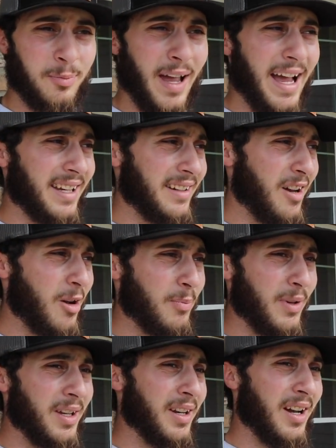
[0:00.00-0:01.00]
backing
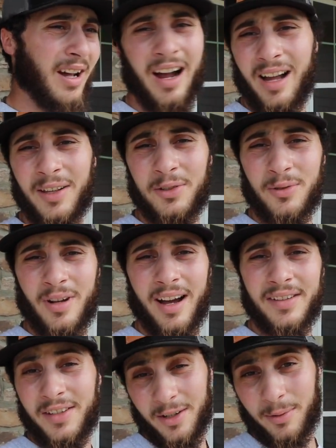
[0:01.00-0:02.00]
up, and I'll let you
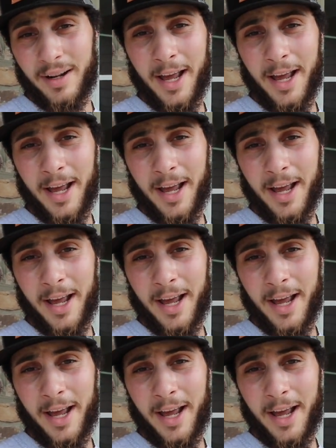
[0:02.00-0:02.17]
guys hear what